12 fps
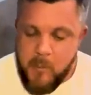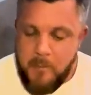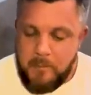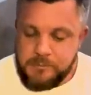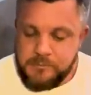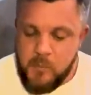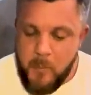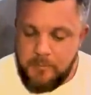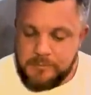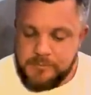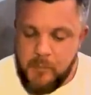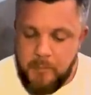Every two
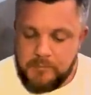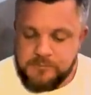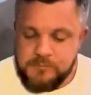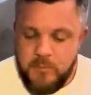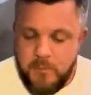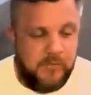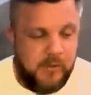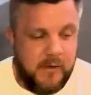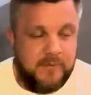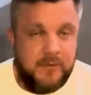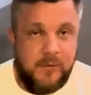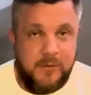seconds.
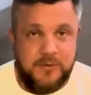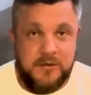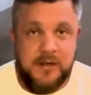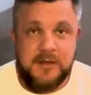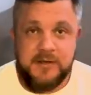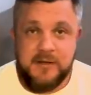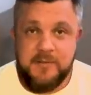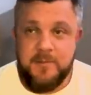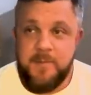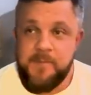If you're watching this and